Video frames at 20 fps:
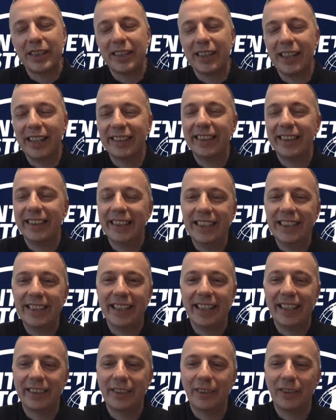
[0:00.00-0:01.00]
attendees
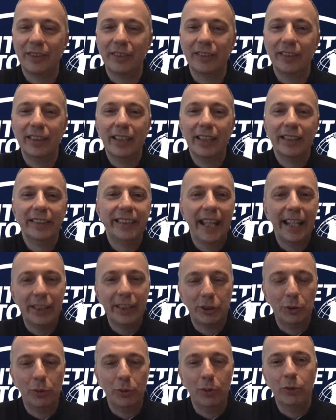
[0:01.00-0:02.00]
that on day
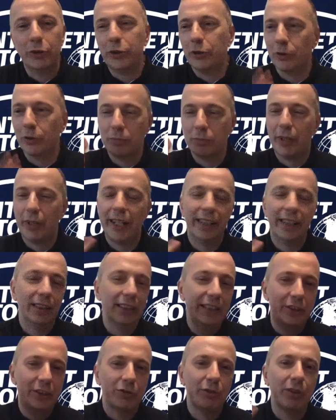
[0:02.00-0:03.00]
2, your brain
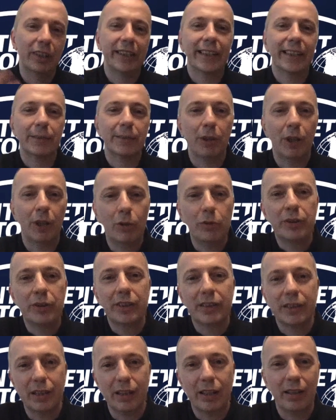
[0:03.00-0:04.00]
literally explodes.